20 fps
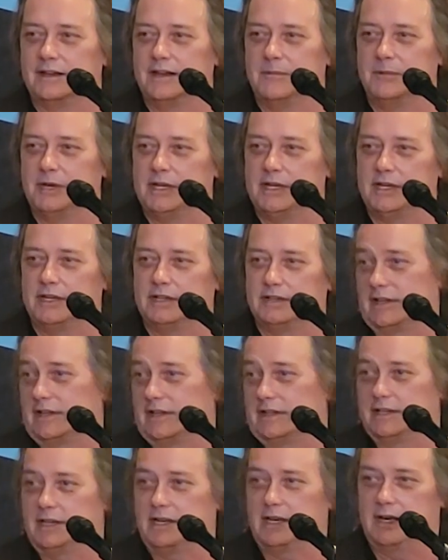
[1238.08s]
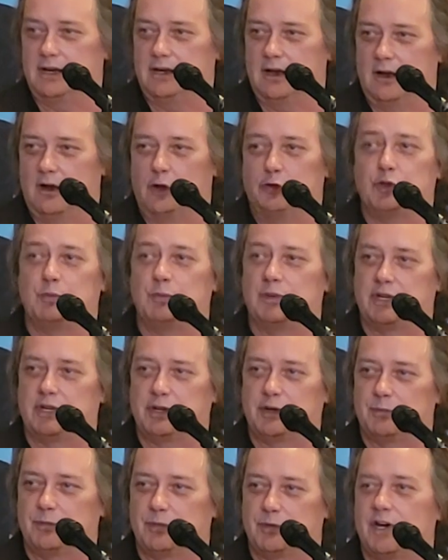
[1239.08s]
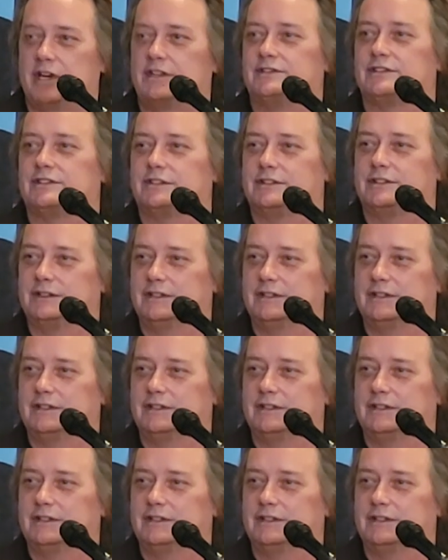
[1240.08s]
it's like the ultimate compressor.